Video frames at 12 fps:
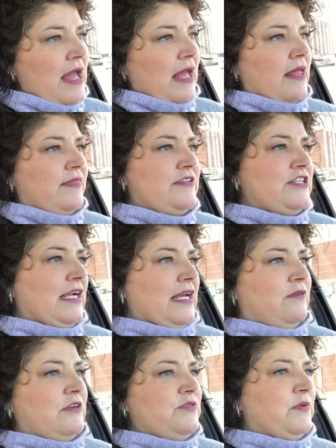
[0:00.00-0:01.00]
and the
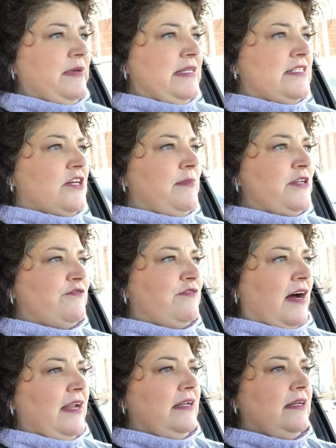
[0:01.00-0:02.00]
chicken, which will be so much
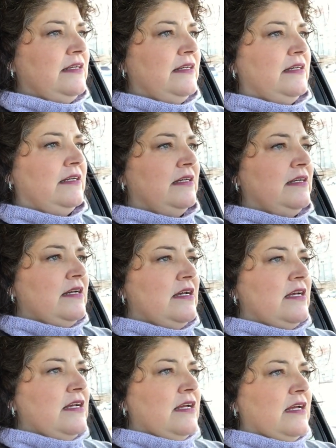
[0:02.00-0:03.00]
fun.
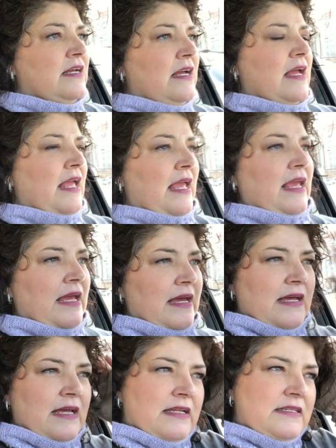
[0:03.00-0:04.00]

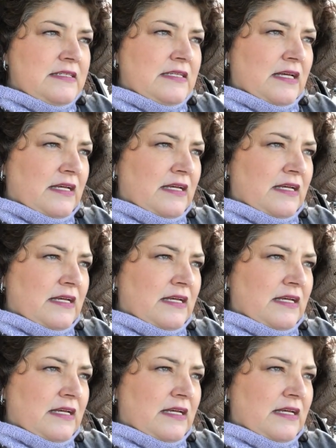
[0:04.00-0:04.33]
And